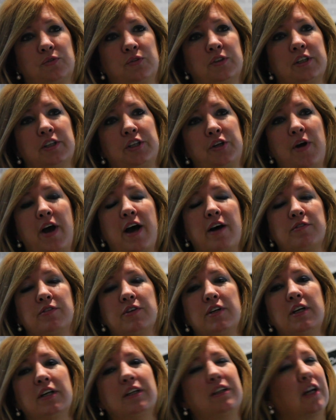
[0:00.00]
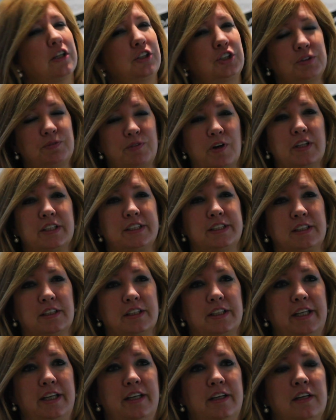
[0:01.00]
where you have not just
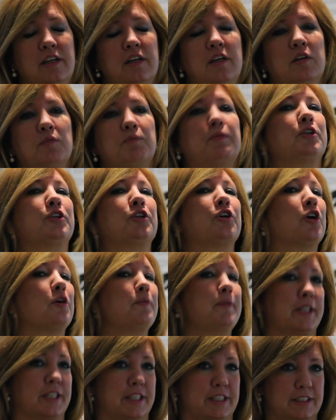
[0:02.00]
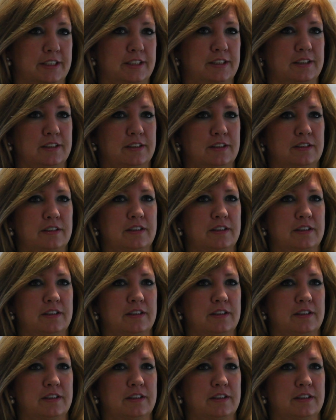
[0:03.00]
volatility, but turbulence.